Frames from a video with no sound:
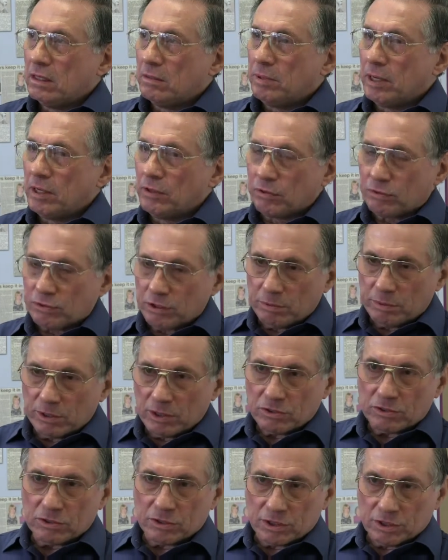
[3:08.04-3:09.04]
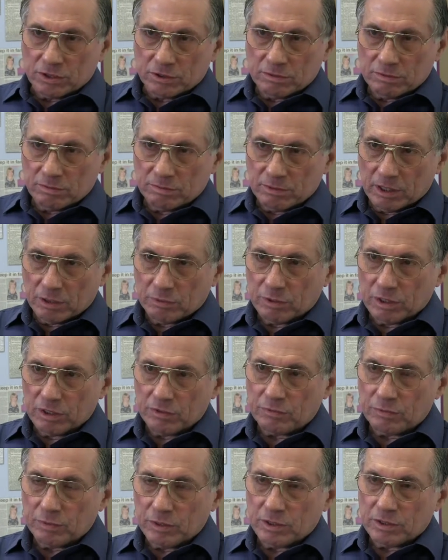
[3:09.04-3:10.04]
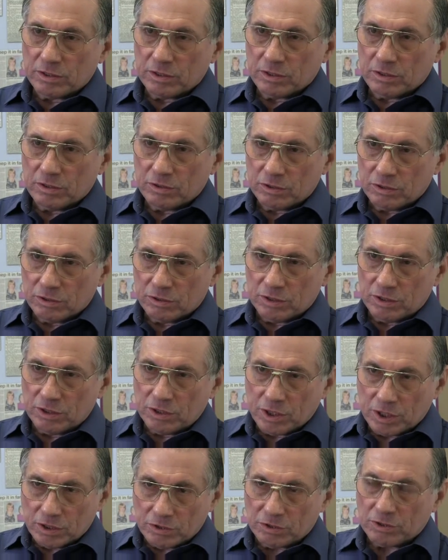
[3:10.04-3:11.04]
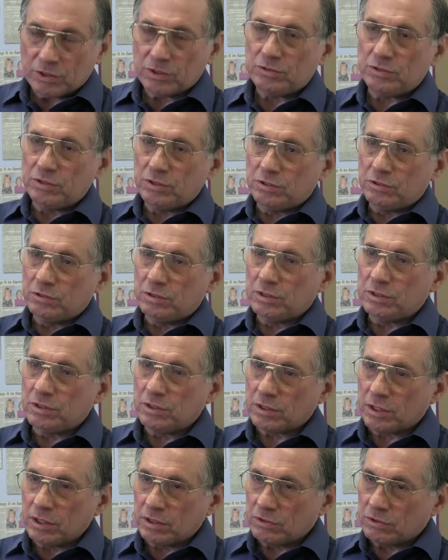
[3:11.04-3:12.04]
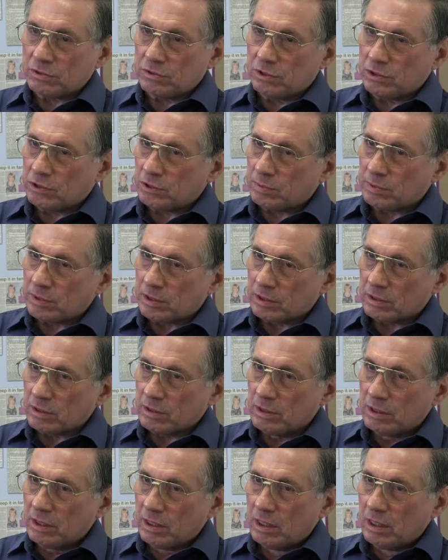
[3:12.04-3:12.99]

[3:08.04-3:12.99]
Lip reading: About 3 weeks ago, my wife went to the day surgery unit at Kingston Hospital,